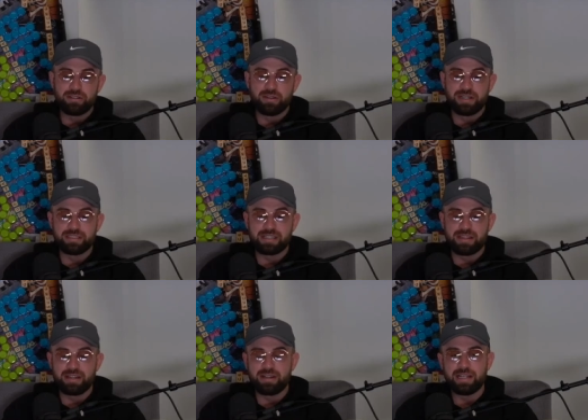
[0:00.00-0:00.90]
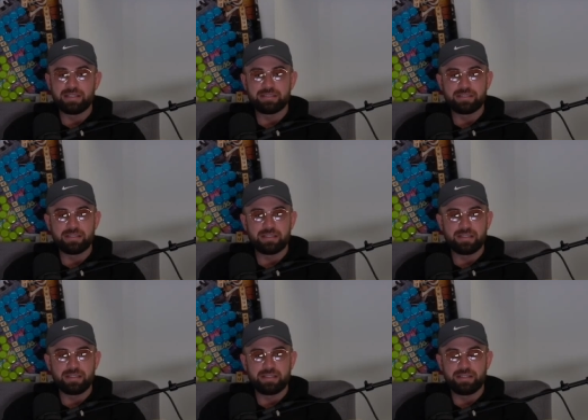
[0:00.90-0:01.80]
know is there is,
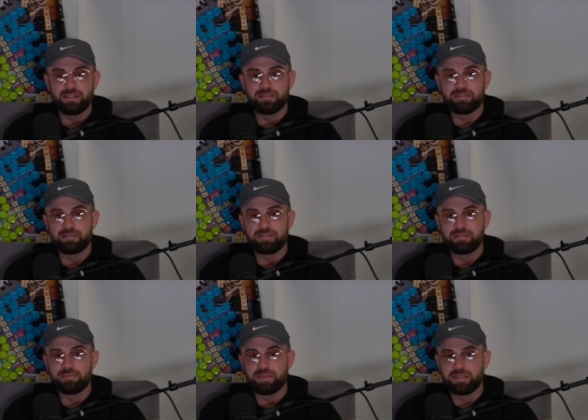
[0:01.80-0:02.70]
you know. By the way,